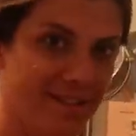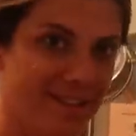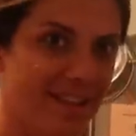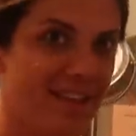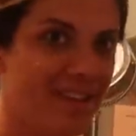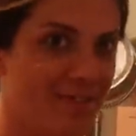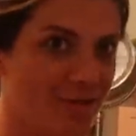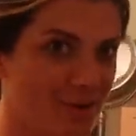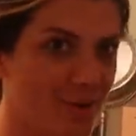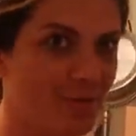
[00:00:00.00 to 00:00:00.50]

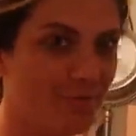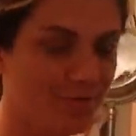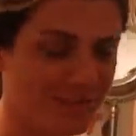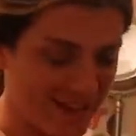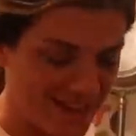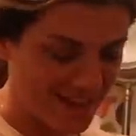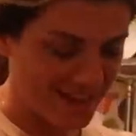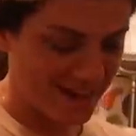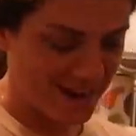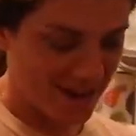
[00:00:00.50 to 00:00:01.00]
Then you
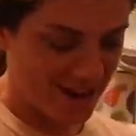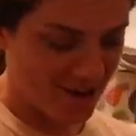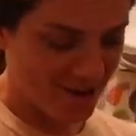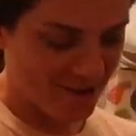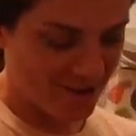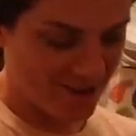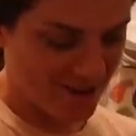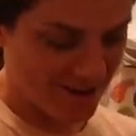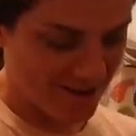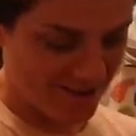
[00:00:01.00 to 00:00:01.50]
complain that I
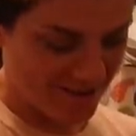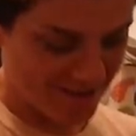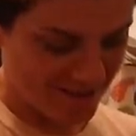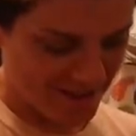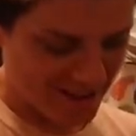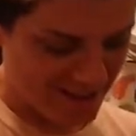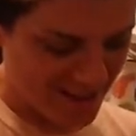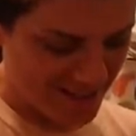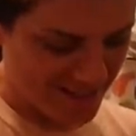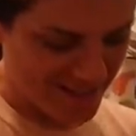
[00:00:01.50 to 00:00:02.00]
hurt you.
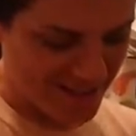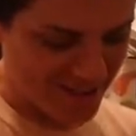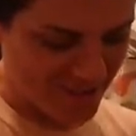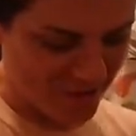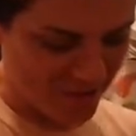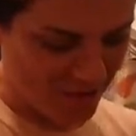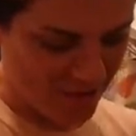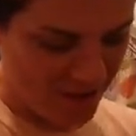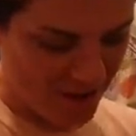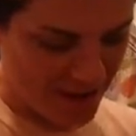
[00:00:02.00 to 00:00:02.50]
Get these
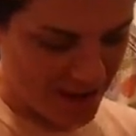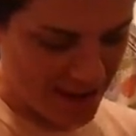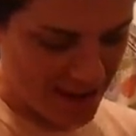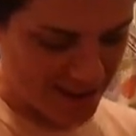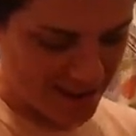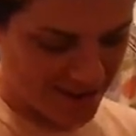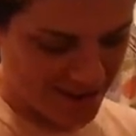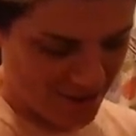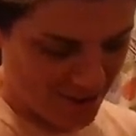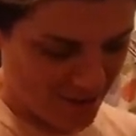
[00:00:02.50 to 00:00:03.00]

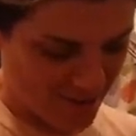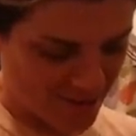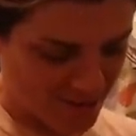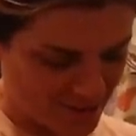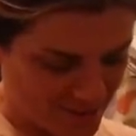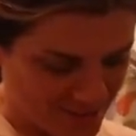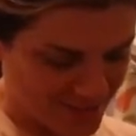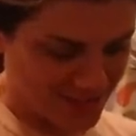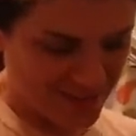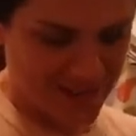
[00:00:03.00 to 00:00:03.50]
fucking
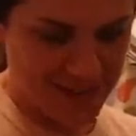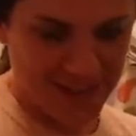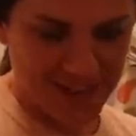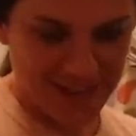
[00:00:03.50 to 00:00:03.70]
toes.